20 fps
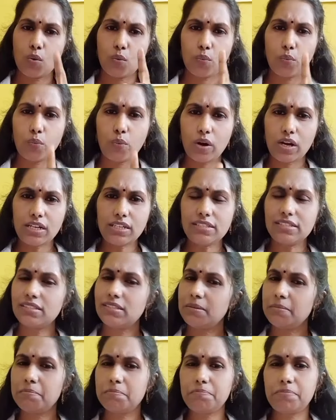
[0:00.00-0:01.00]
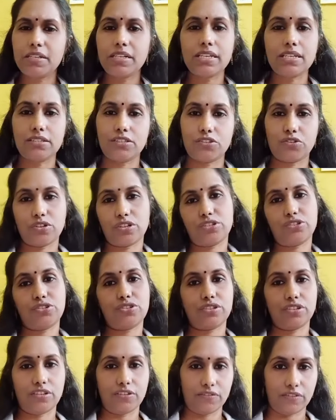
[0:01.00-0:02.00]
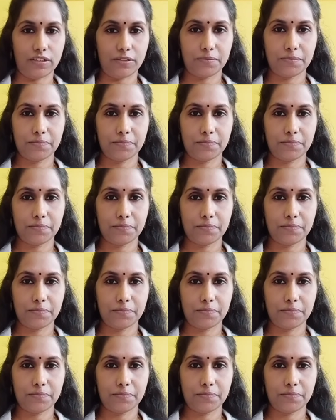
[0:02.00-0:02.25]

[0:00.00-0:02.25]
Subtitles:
One simple instruction given.